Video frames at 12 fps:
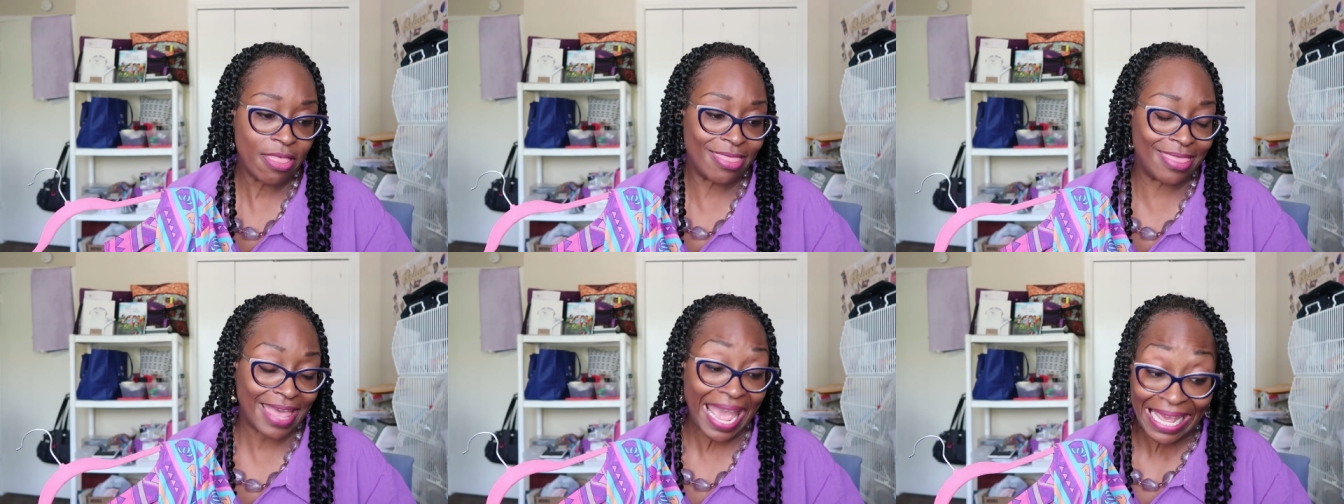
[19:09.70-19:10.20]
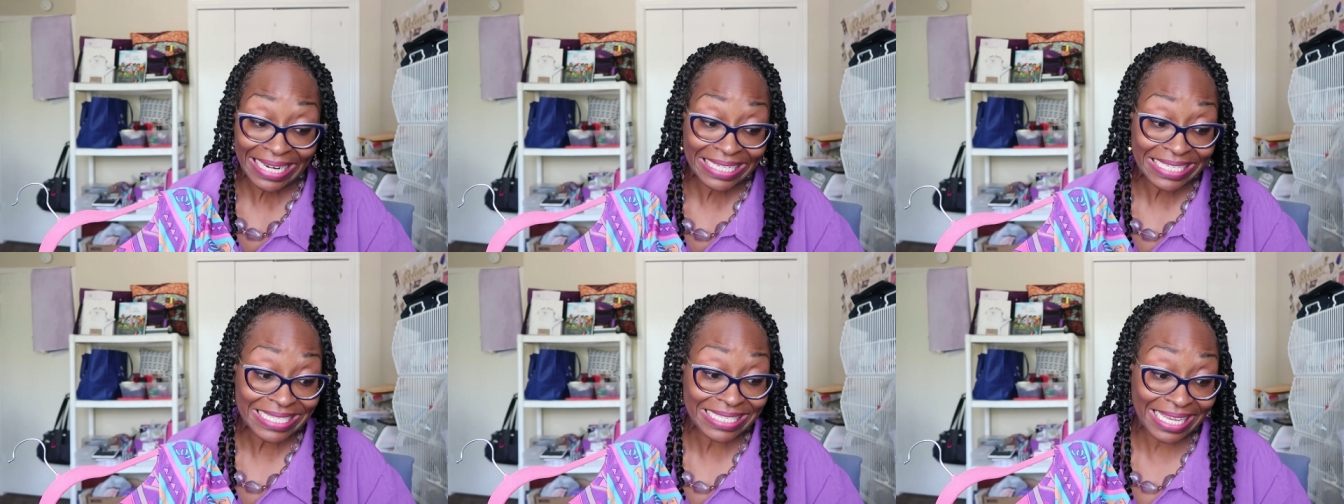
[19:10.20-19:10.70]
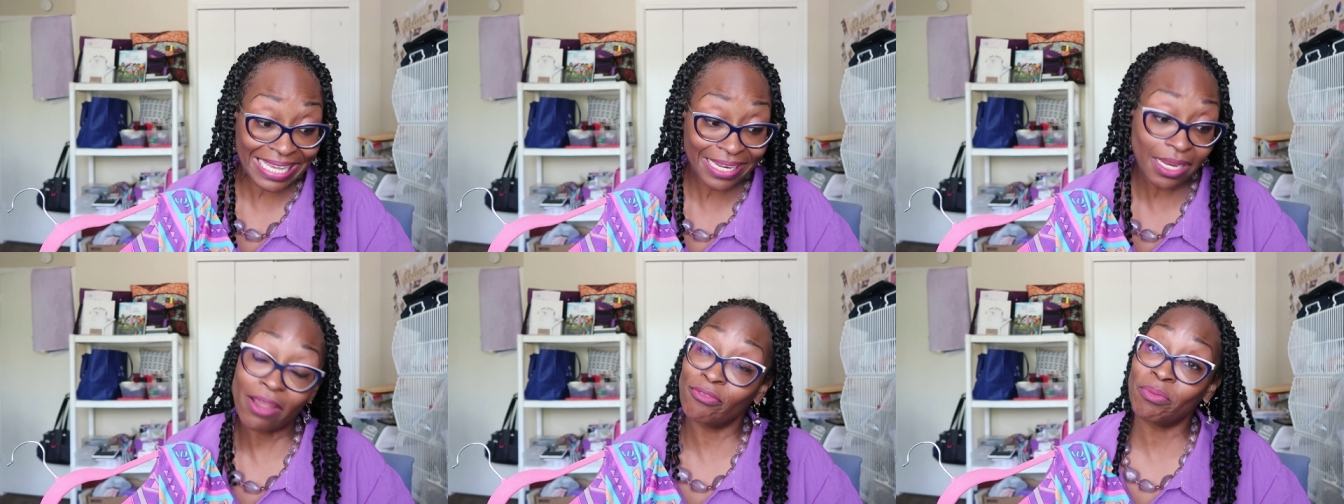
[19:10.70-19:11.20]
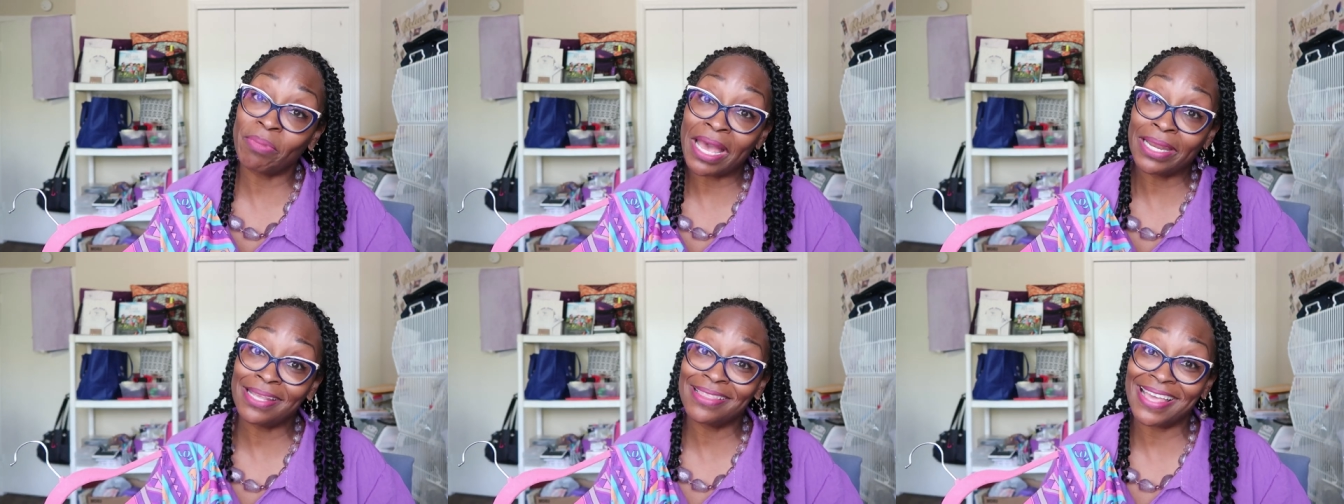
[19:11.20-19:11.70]
that is it
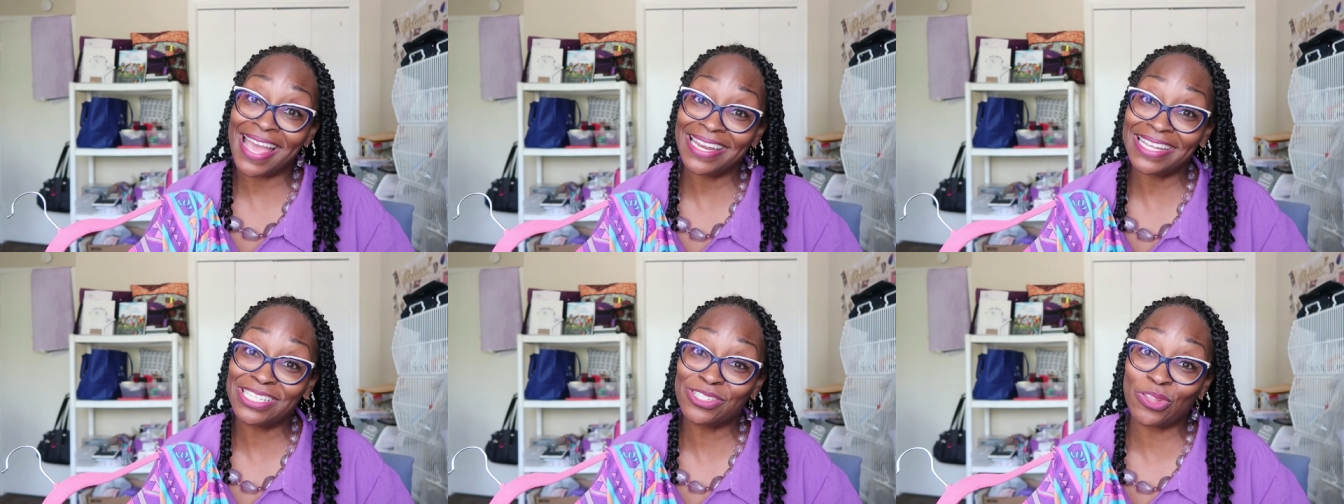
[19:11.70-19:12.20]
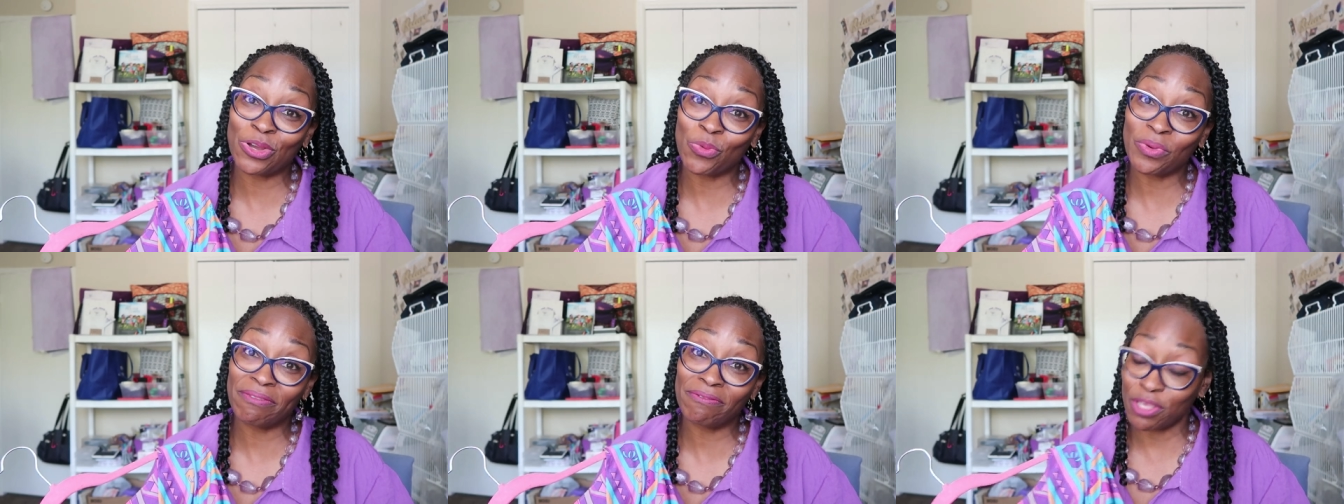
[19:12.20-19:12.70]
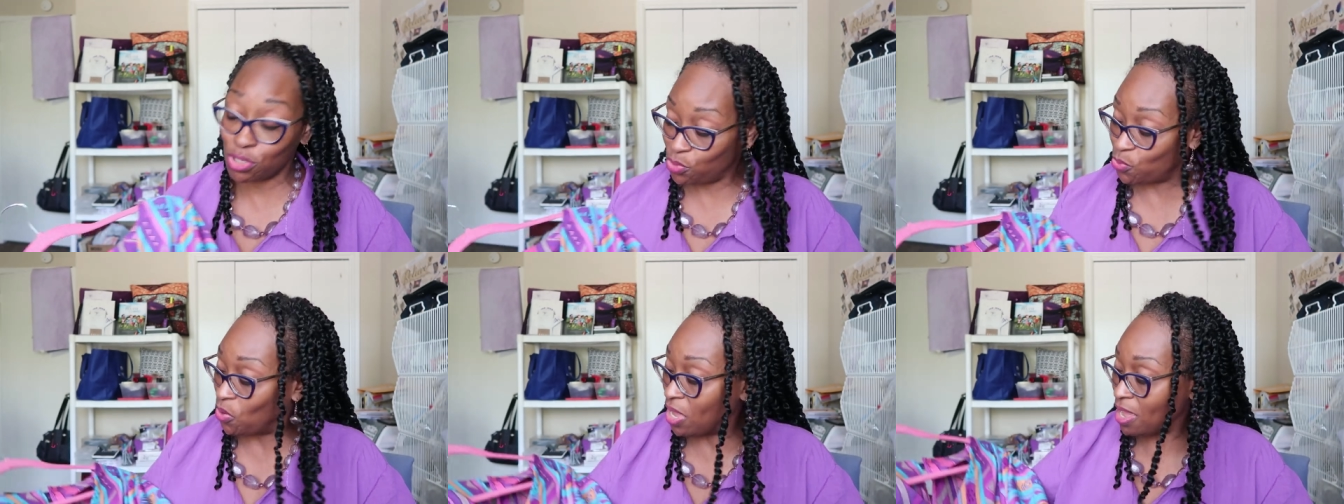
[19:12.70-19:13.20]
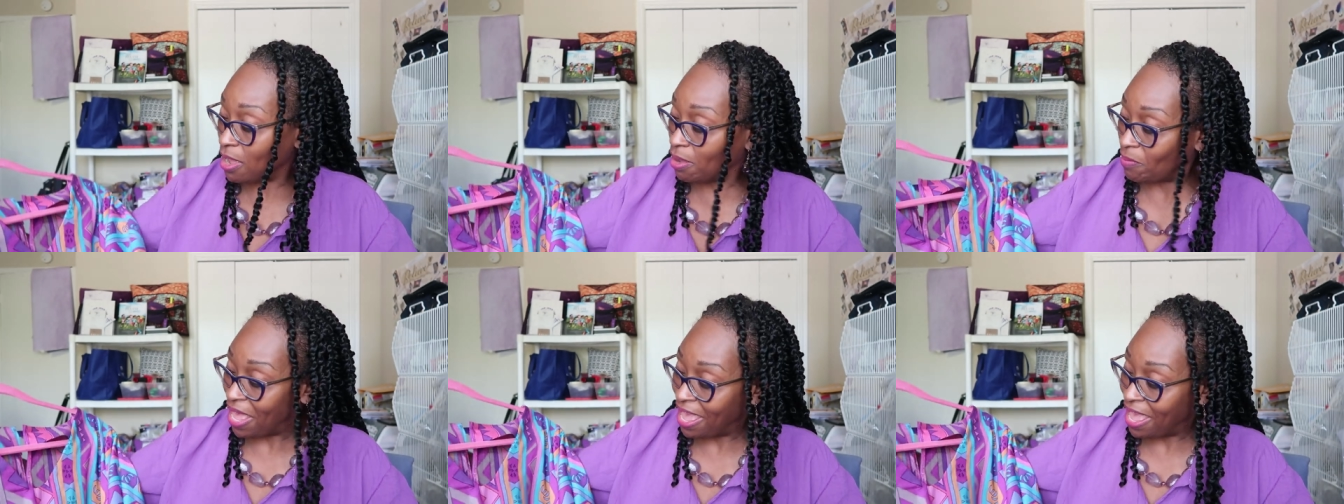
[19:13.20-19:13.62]
everybody that is the review um,